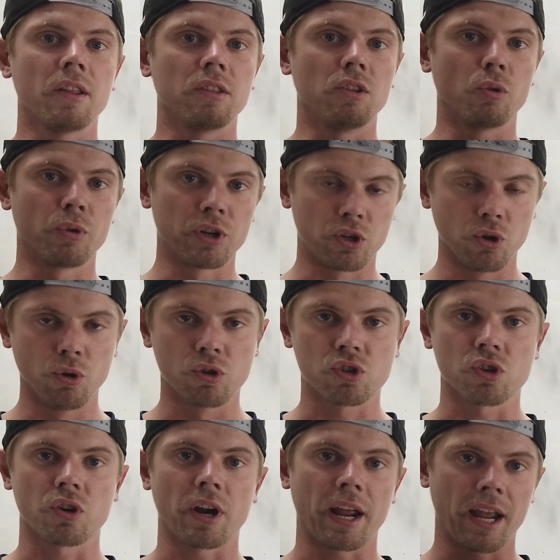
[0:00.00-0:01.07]
the
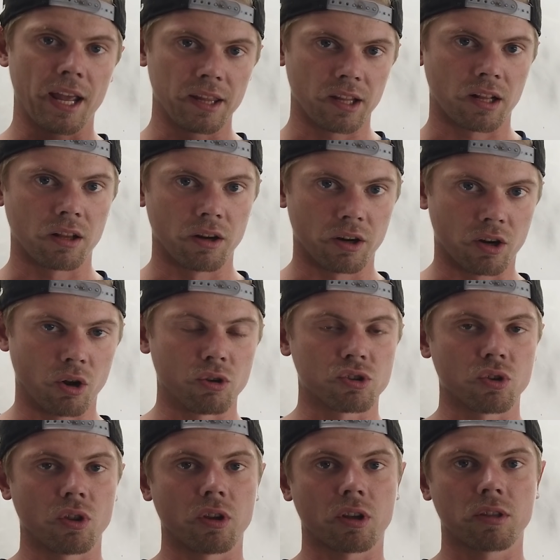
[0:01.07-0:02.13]
reducer, and the clear coat.
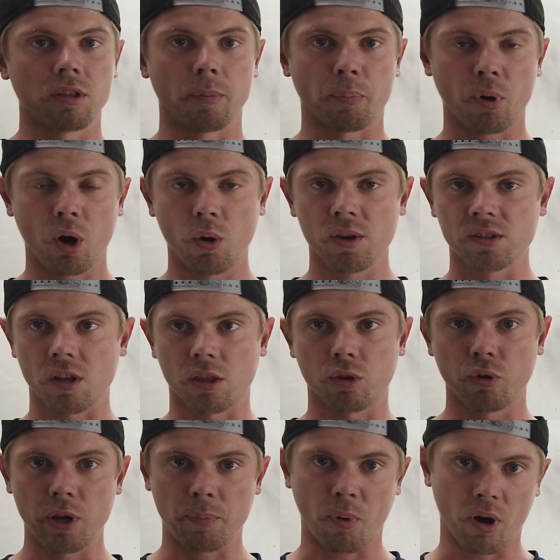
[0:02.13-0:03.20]
So the Pro is a
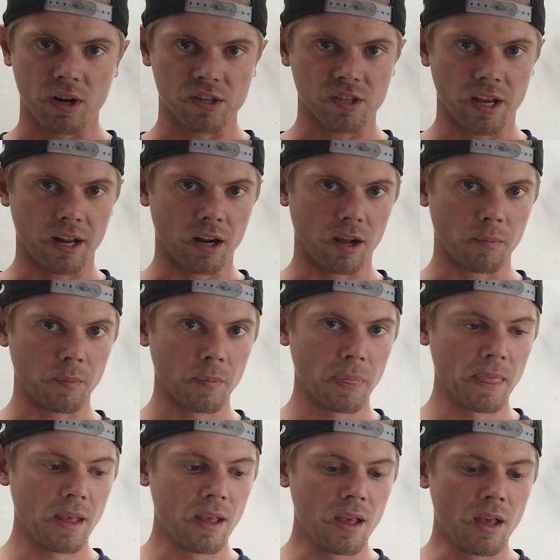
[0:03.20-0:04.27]
3-part
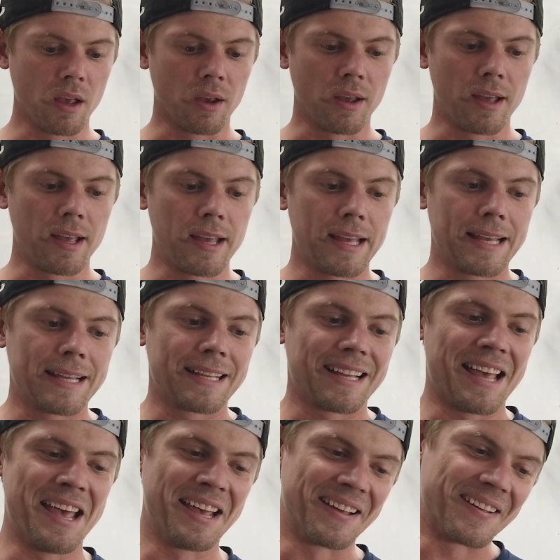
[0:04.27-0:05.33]
setup.
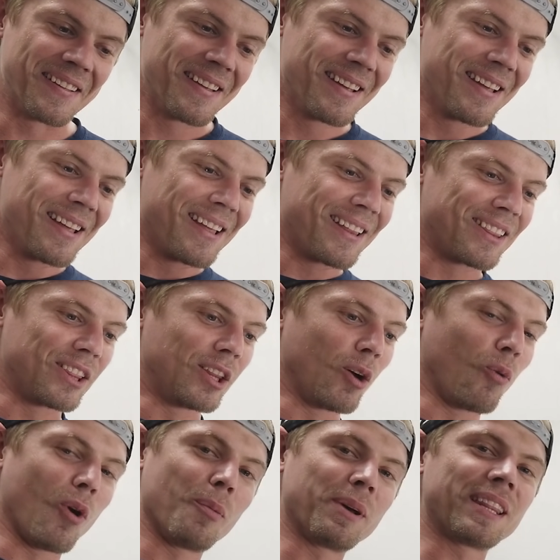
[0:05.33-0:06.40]

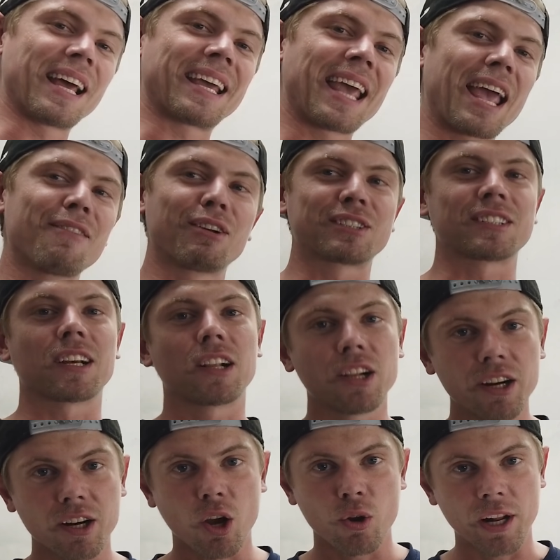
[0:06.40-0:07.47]
The woman that gave us the
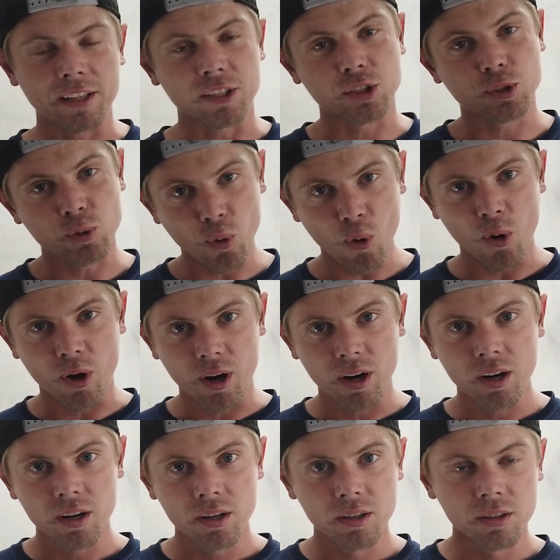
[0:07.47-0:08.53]
clear coat at the
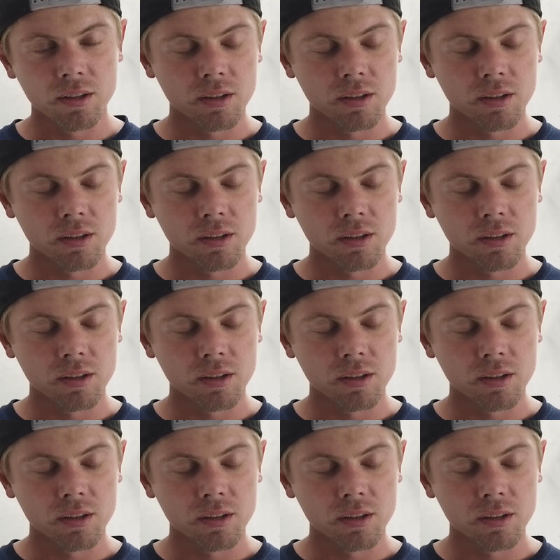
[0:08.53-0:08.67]
store,